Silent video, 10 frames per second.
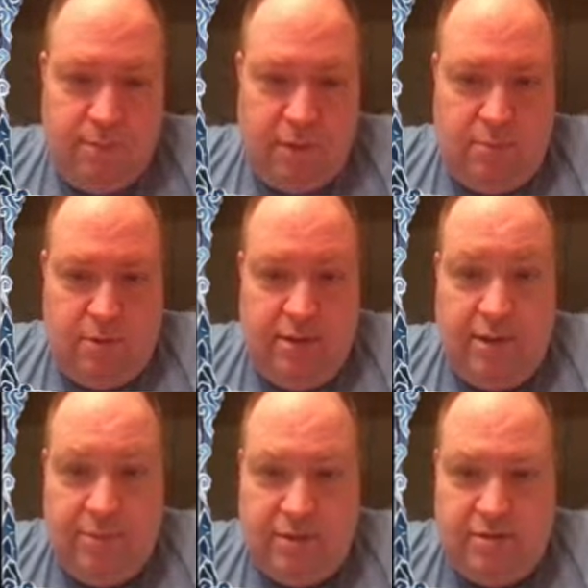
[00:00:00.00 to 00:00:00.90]
But
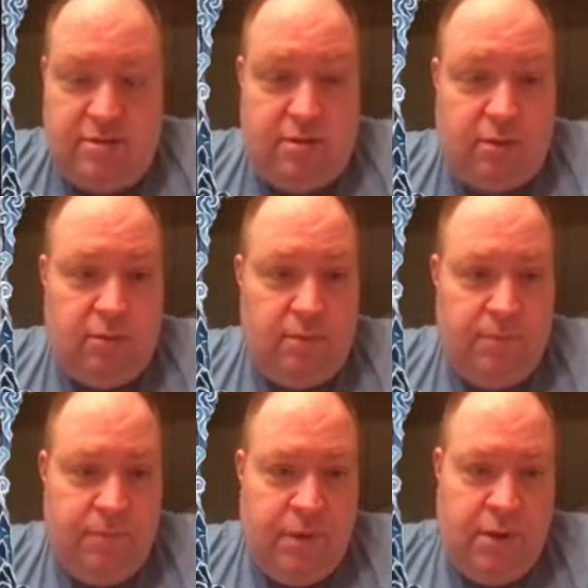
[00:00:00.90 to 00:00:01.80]
again, this is another
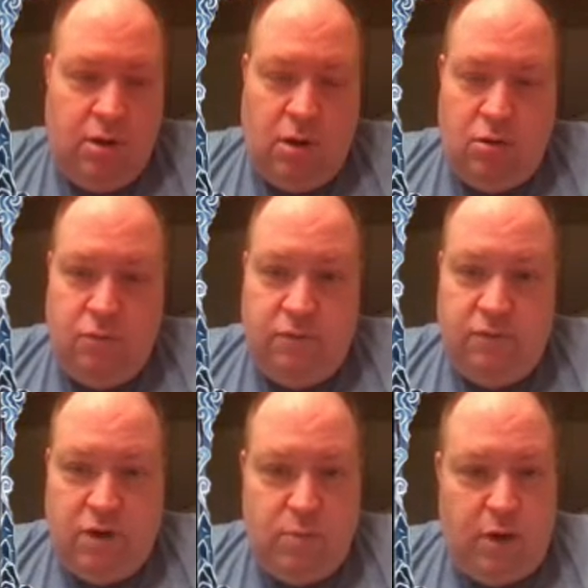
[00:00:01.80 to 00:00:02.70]
card with a
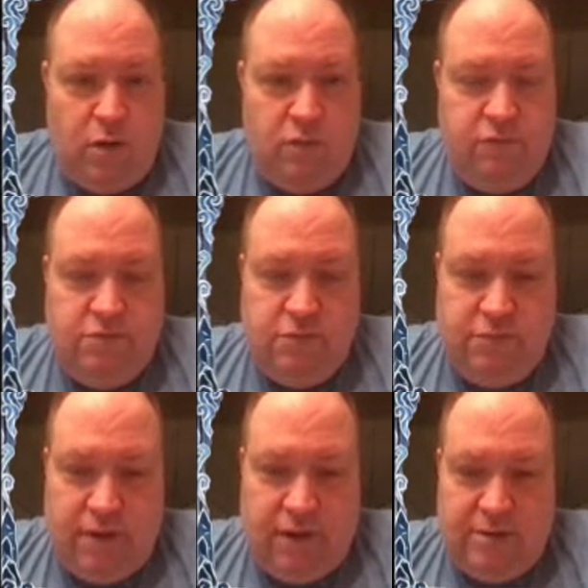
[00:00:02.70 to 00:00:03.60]
very powerful
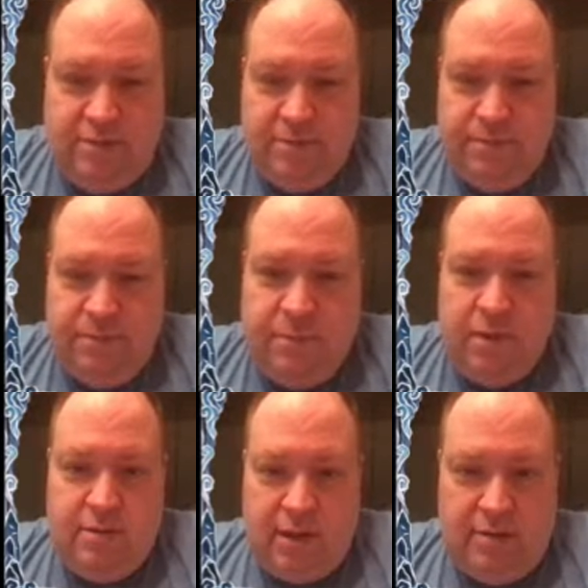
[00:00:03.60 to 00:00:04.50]
effect.
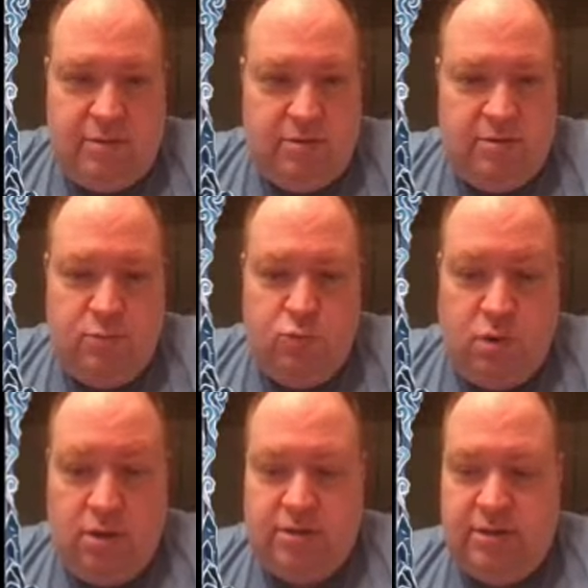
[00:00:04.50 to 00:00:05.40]
It takes some
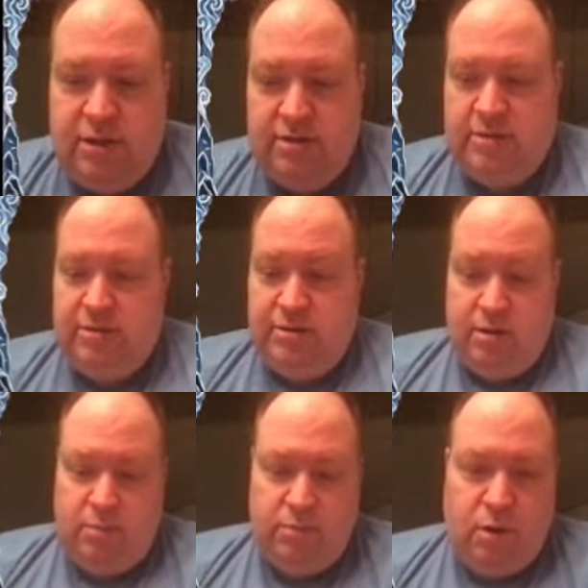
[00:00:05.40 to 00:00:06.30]
work to get it to set
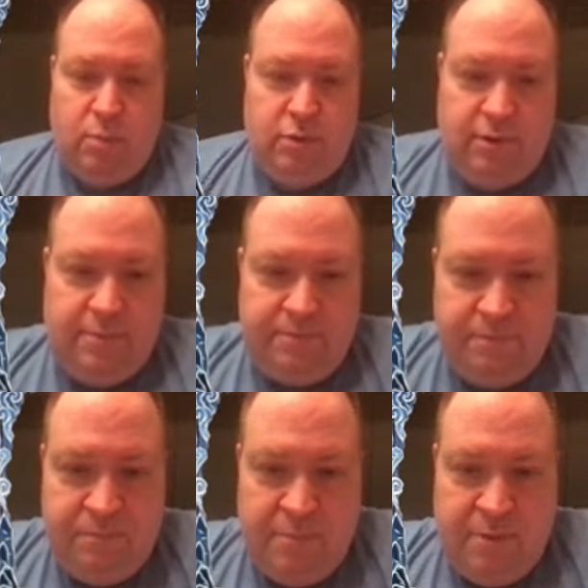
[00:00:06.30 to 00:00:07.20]
up properly,
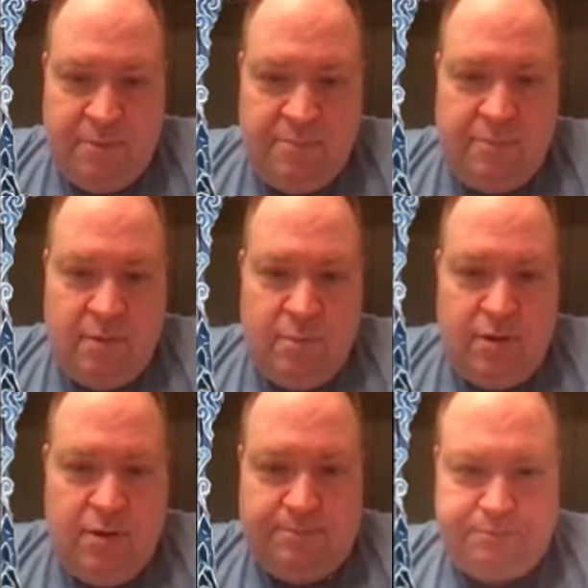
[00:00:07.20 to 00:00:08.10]
but